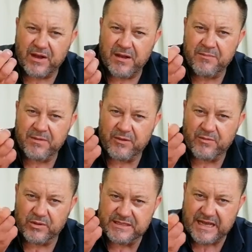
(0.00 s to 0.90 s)
time, it
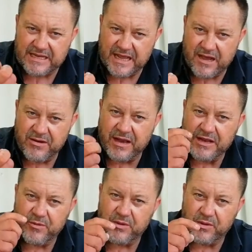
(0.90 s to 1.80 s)
will sag down
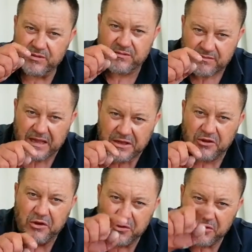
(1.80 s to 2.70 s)
and you will
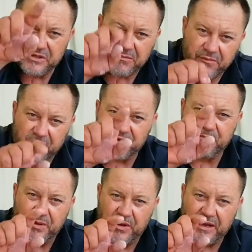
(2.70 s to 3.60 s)
tend to lose some of your
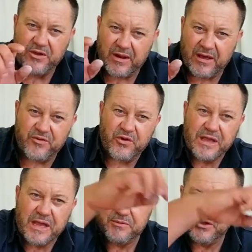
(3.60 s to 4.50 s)
spill and you'll have to
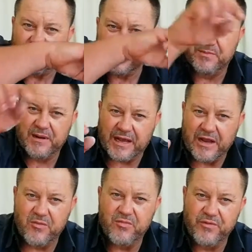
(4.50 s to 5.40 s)
recapture your spill
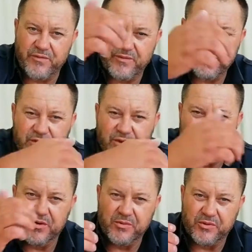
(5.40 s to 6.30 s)
again or move your
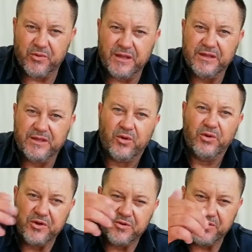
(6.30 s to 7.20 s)
booms or
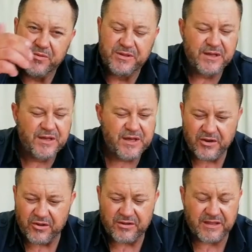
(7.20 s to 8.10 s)
install new booms.
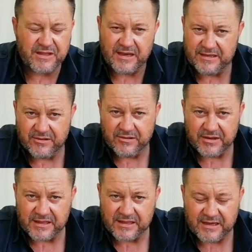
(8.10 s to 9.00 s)
Not in
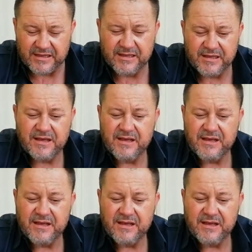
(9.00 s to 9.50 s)
this case.